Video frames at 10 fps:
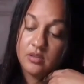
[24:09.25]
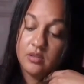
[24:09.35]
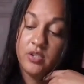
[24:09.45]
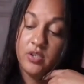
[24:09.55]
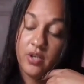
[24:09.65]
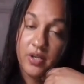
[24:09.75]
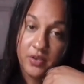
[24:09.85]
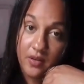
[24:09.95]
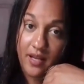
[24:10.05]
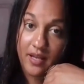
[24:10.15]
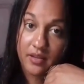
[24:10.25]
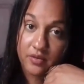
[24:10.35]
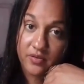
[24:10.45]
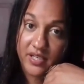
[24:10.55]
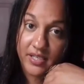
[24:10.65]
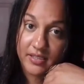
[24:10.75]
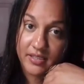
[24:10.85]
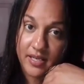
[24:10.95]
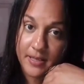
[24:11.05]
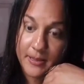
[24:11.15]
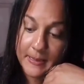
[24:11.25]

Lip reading: You're underlying the reading today.